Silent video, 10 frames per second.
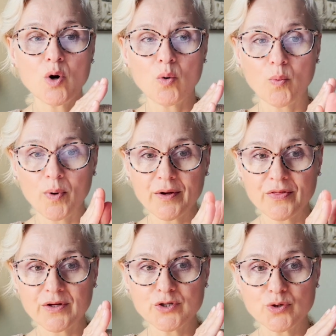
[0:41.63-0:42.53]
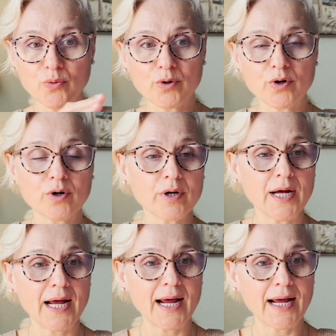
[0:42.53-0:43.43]
where the donor
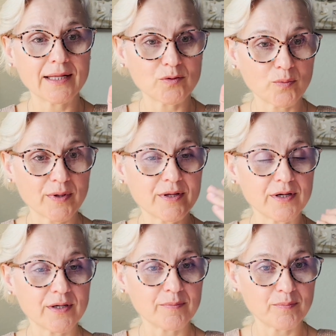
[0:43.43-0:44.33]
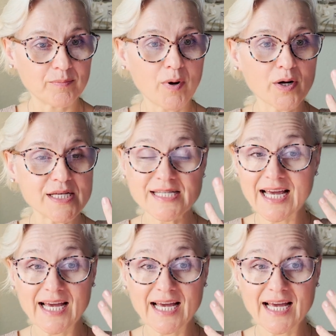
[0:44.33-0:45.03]
and where the parties